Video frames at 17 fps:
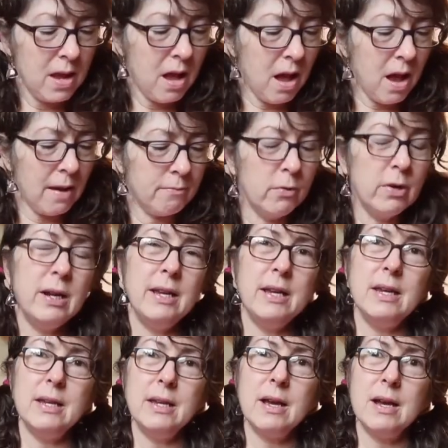
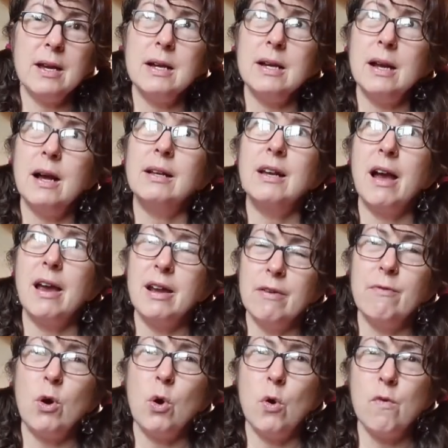really kind
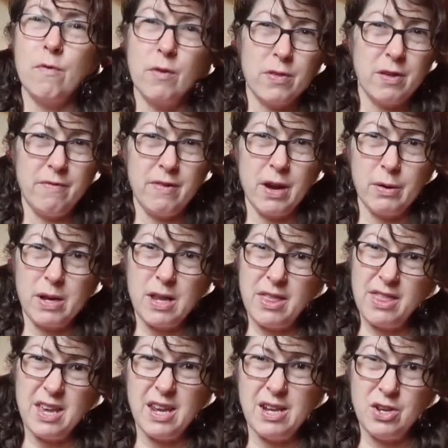of over the very
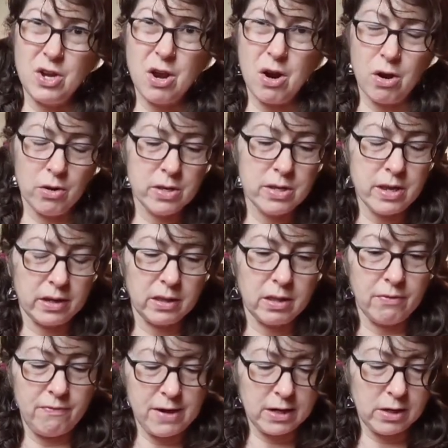thin yarns, like the
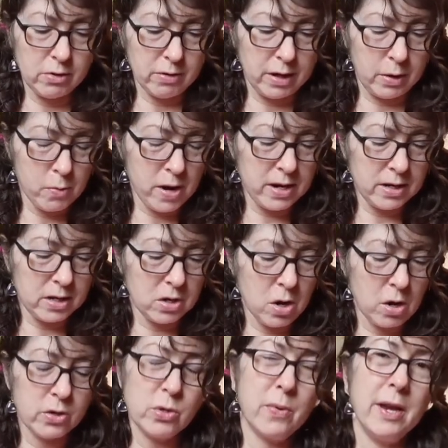fingering weight and
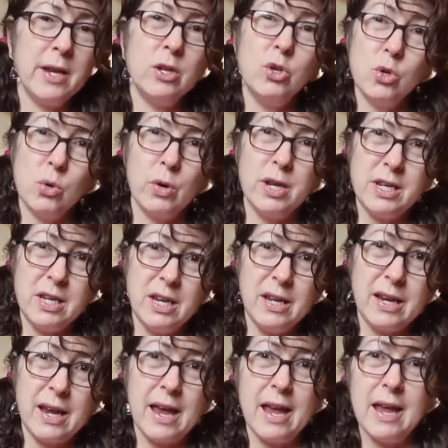all. So I enjoy
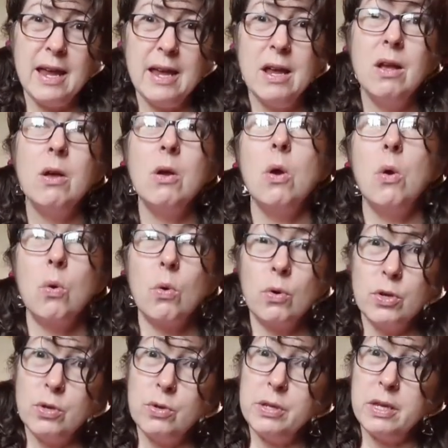DK or
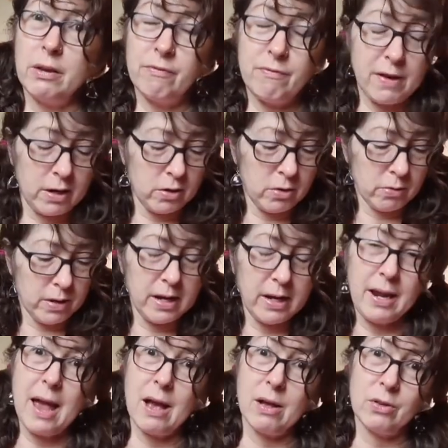using
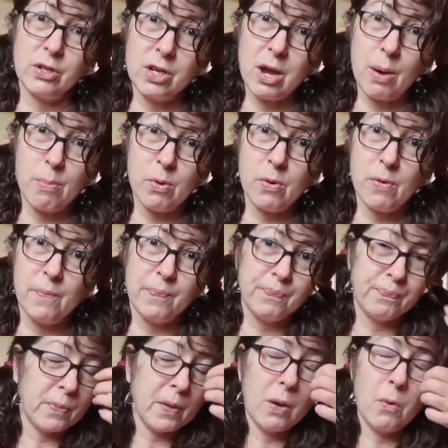fingering held double
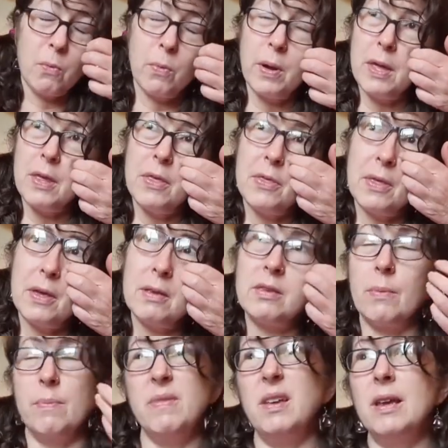with
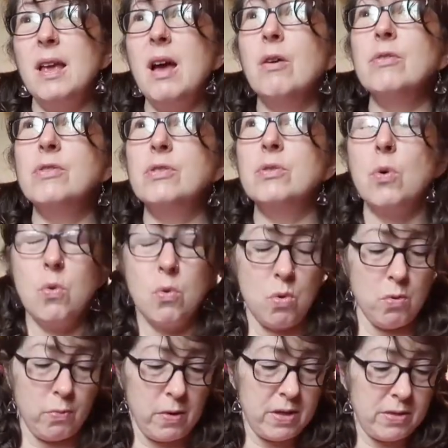something else
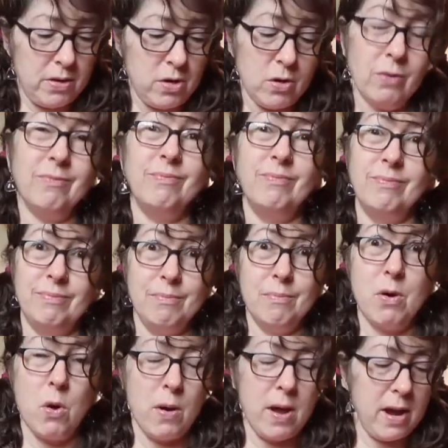or with, you know,
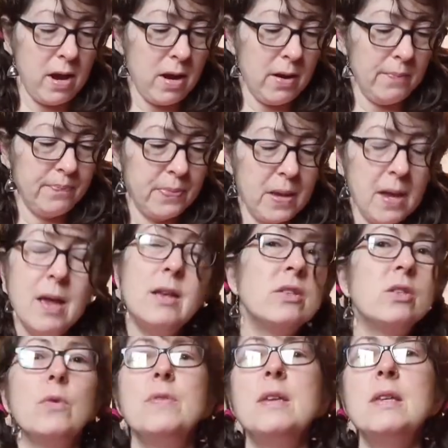mohair.
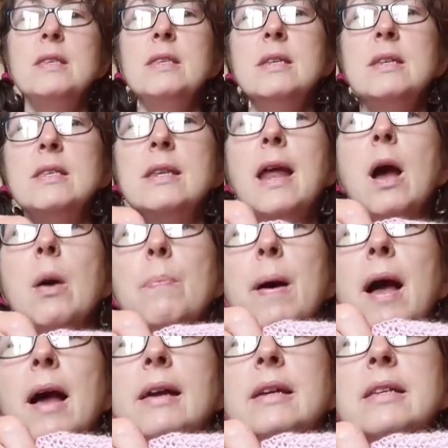So this is an
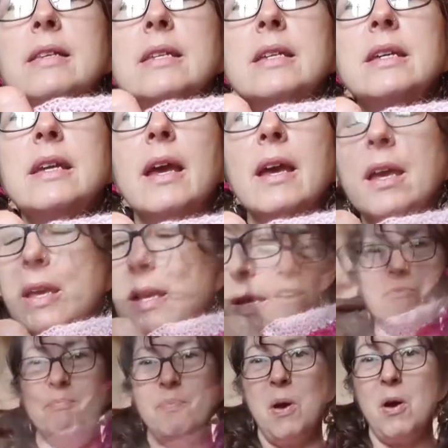alpaca DK. Okay.
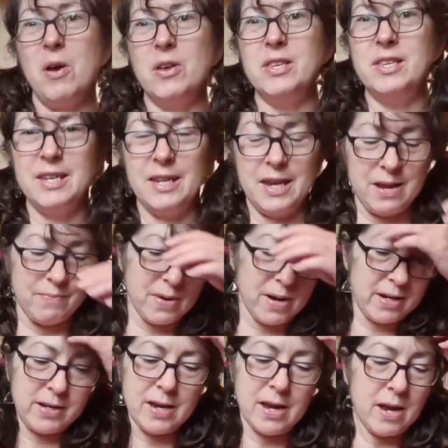I've paused to get my
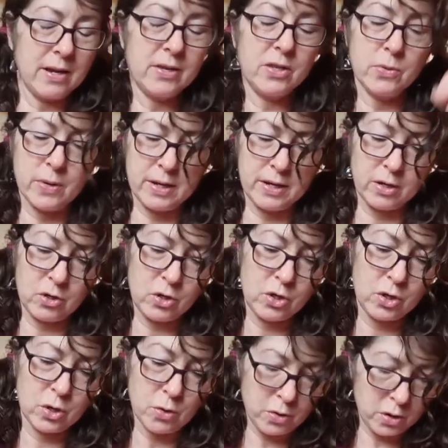tag so I can
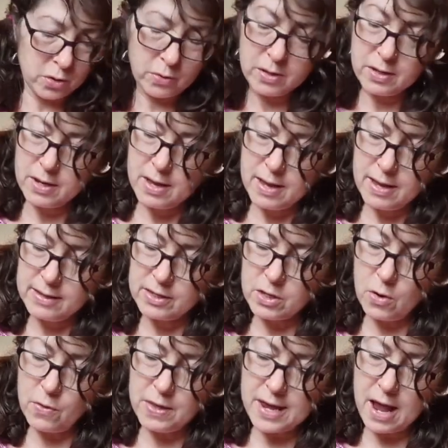show you.
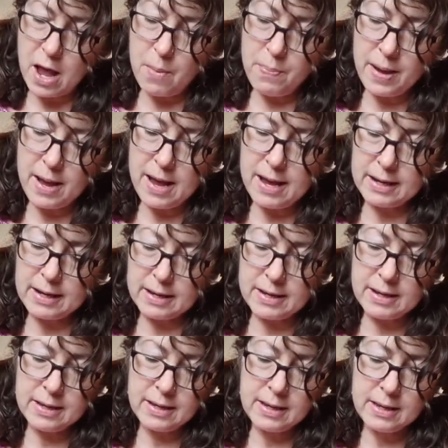So the alpaca